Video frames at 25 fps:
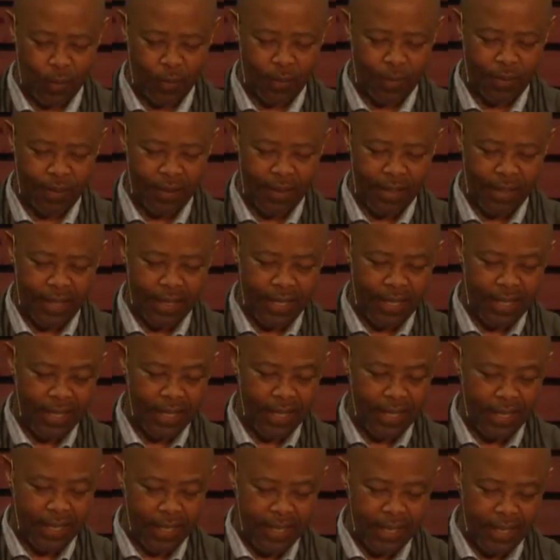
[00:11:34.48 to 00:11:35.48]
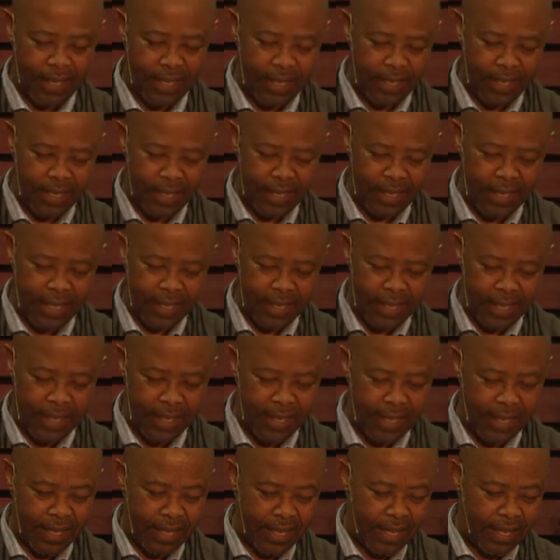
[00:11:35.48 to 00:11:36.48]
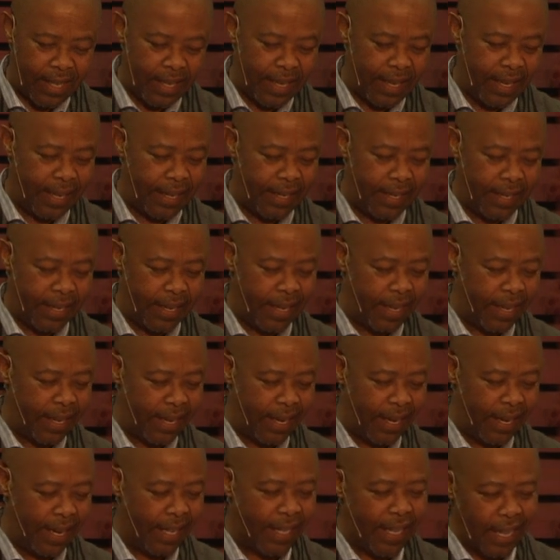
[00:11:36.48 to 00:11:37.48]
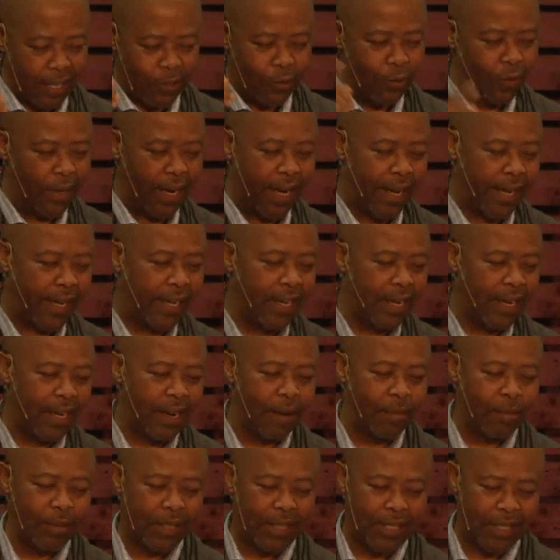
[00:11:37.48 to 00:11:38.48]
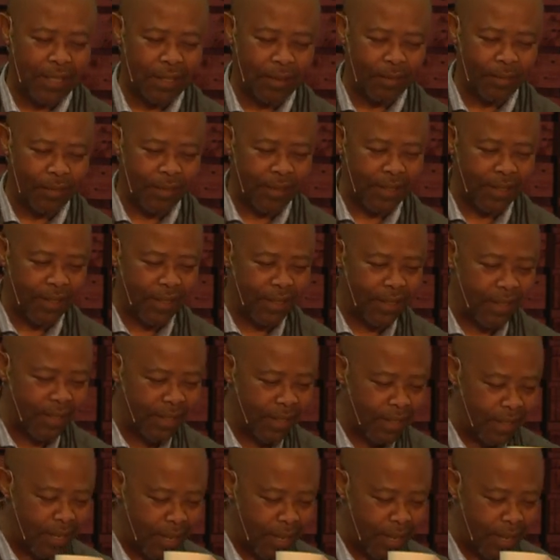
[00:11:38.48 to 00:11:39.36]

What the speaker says: marriage is the Lord's, not a man. And so shall it